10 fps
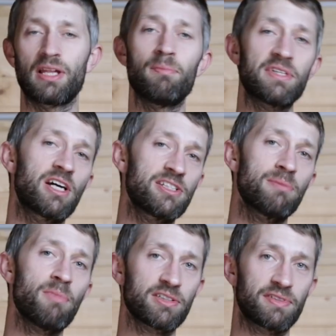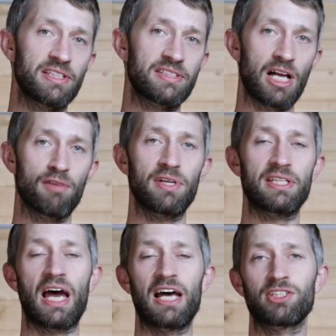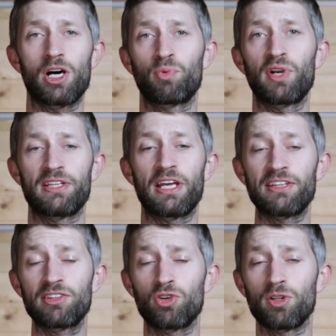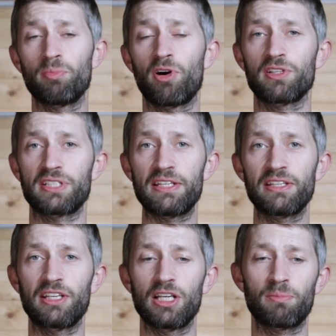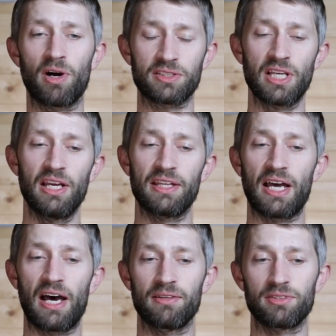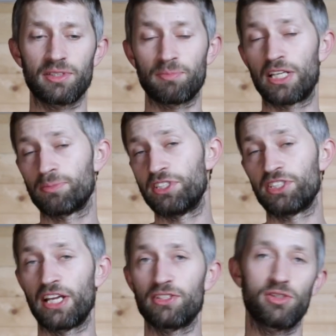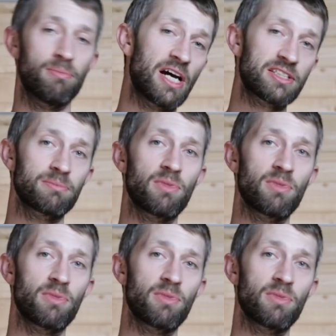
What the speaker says: And besides the MOSFET itself, it has upgraded internal parts in the gearbox that has been changed to the master